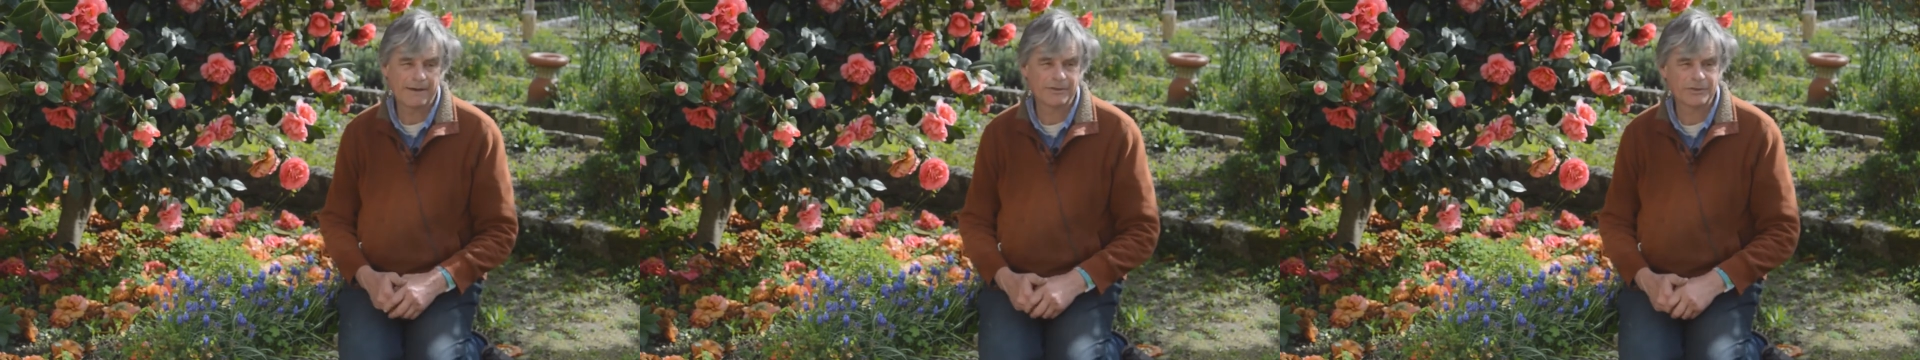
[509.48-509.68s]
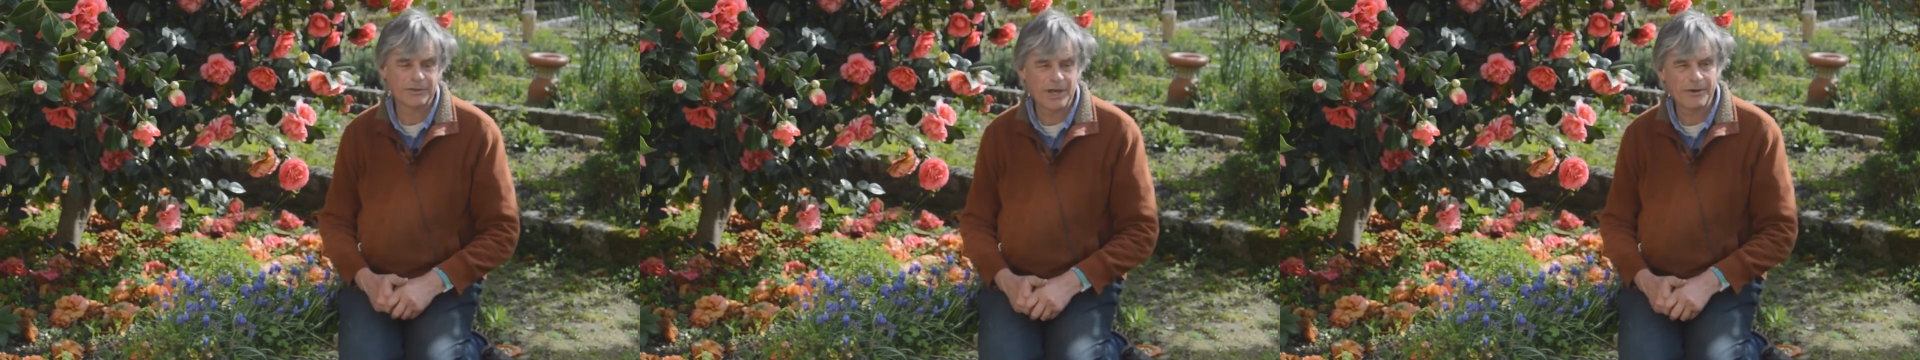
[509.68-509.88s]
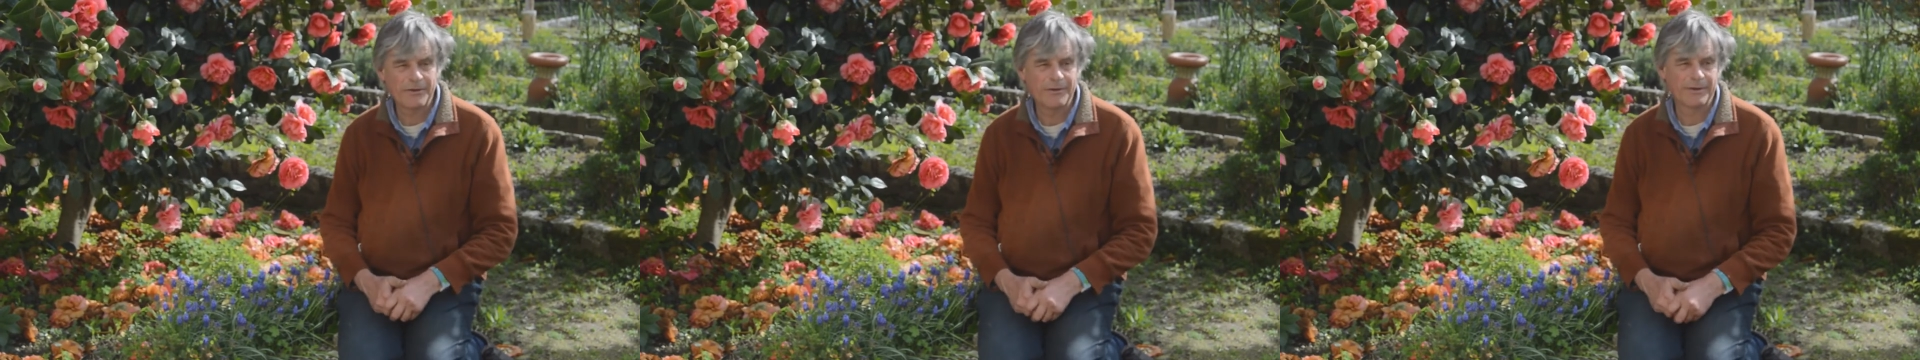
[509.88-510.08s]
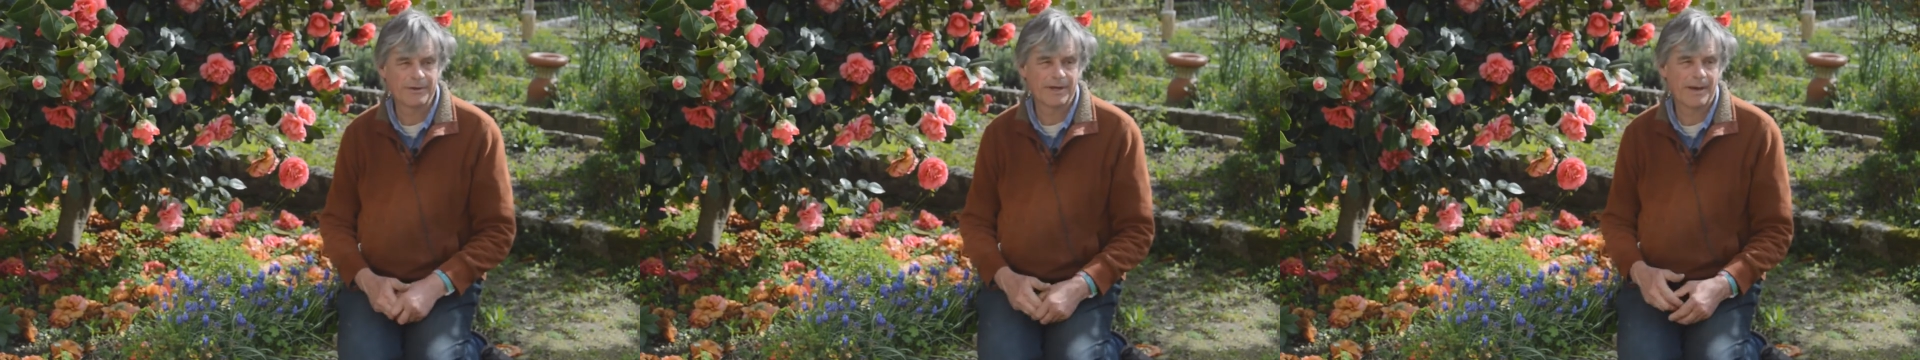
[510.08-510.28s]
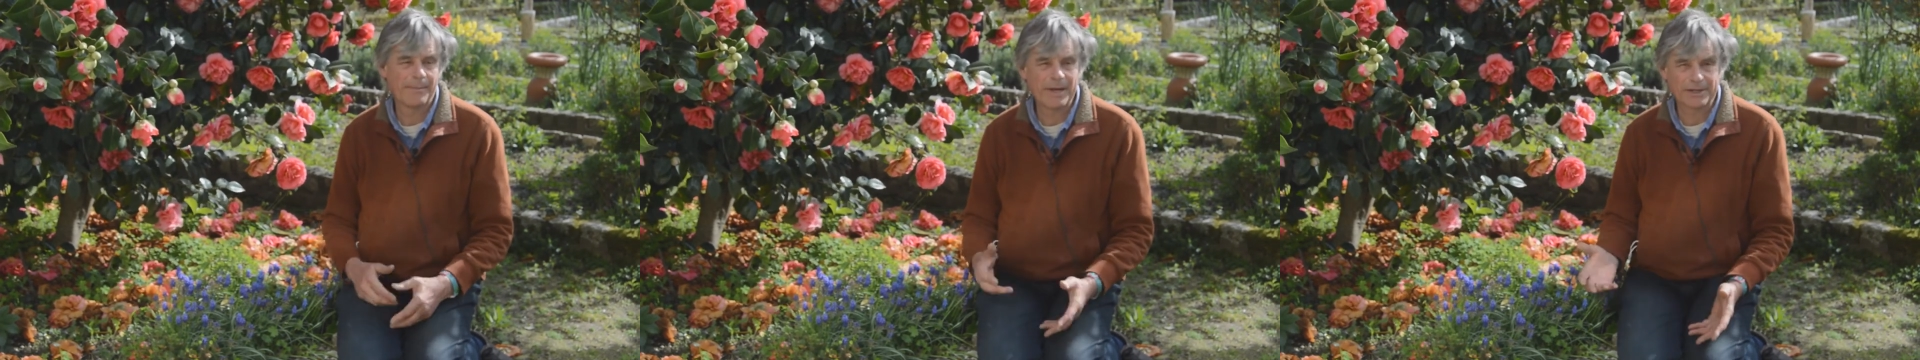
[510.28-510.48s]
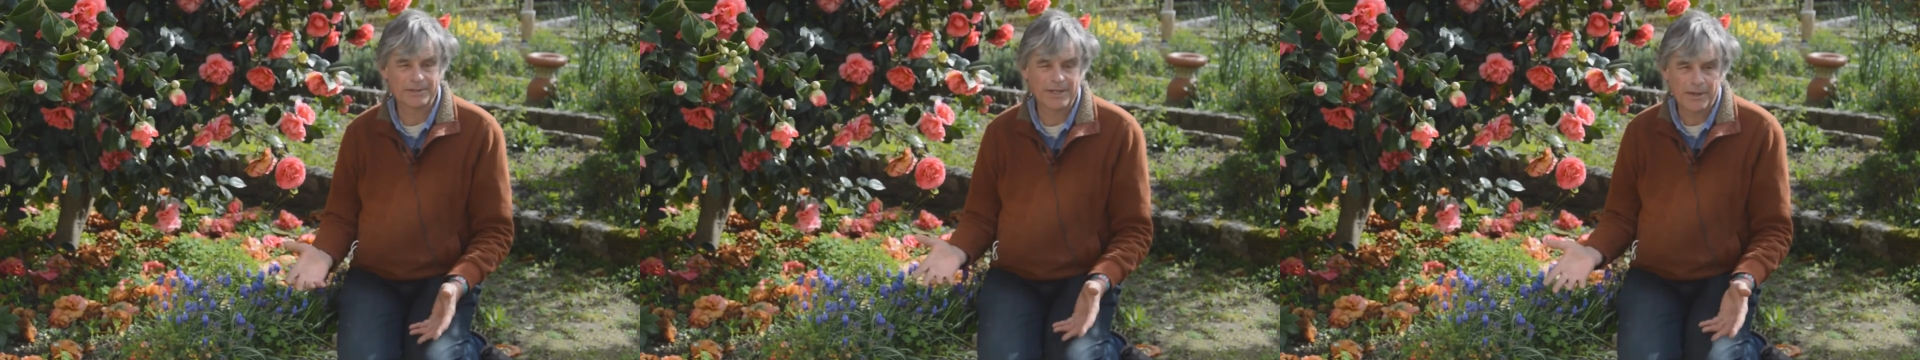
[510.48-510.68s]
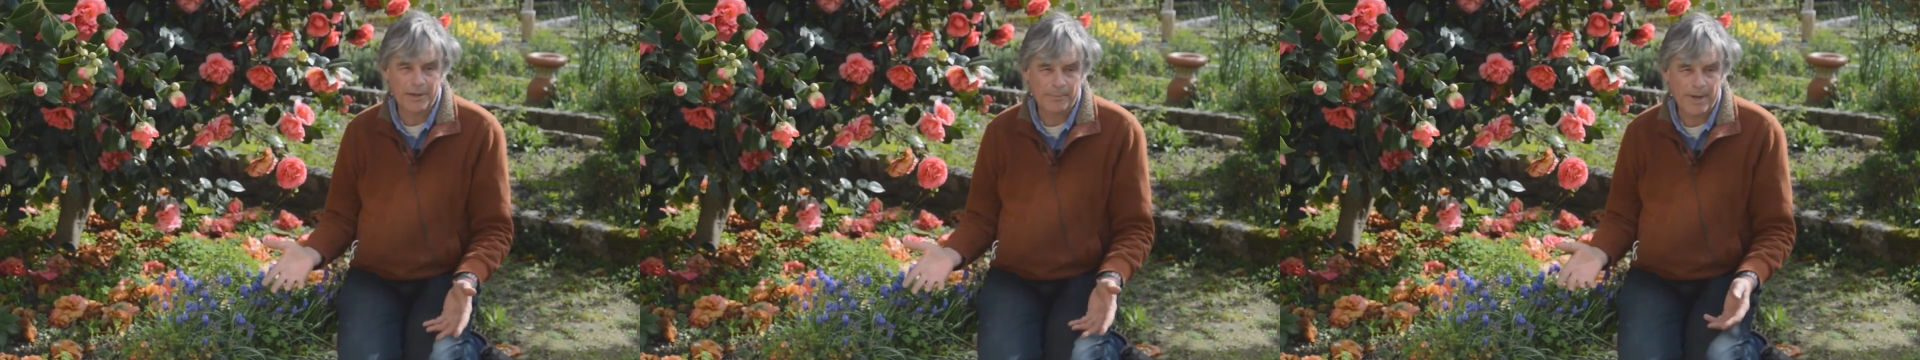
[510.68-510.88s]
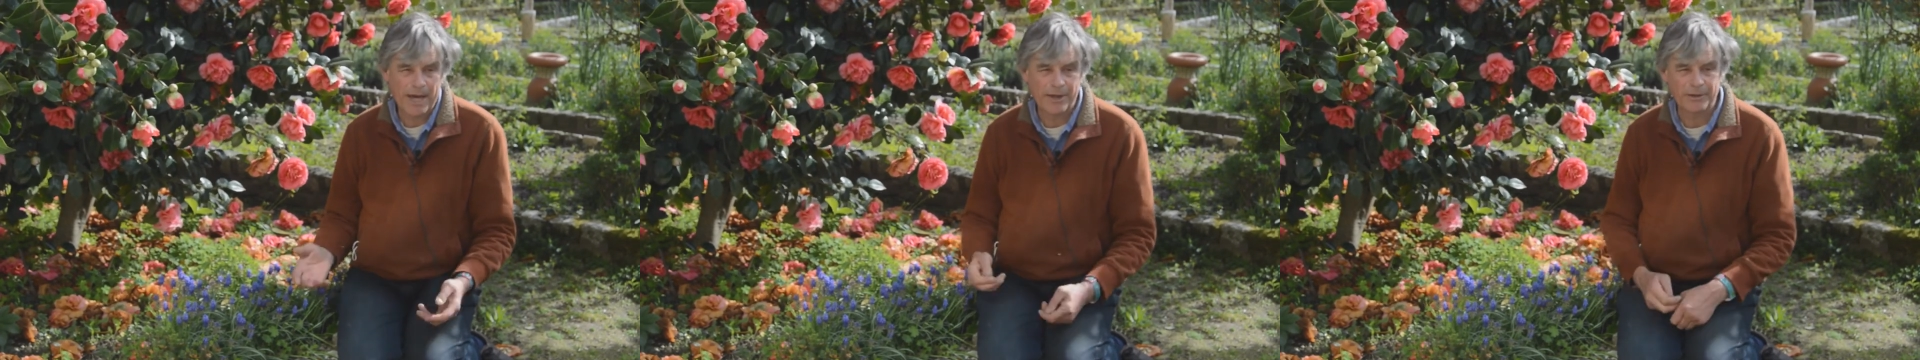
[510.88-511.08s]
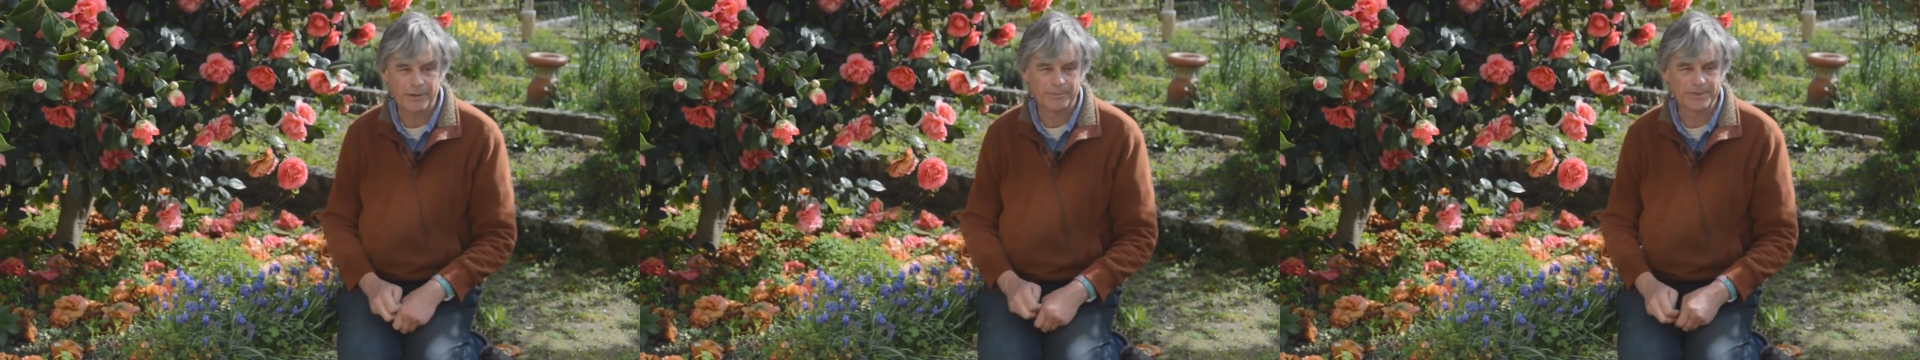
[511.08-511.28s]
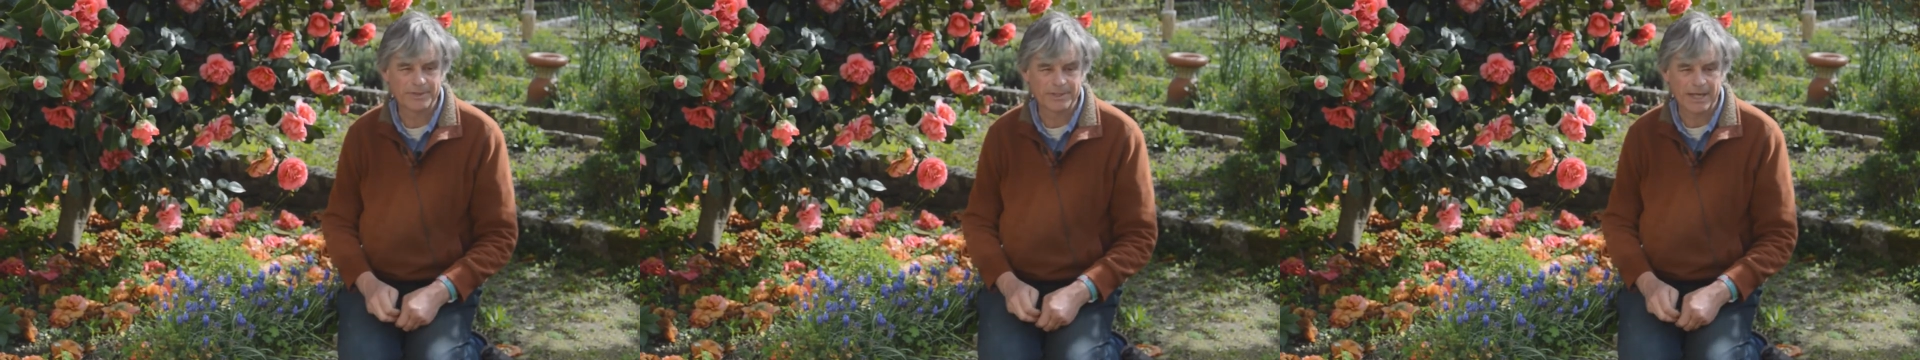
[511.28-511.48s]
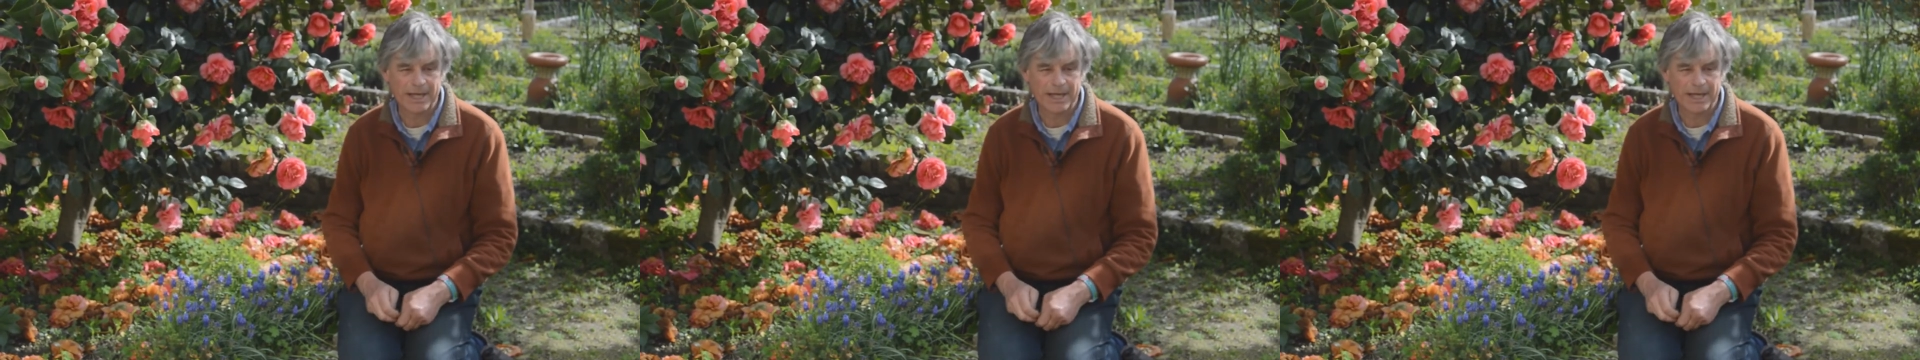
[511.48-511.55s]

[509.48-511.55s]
So amongst other bulbs,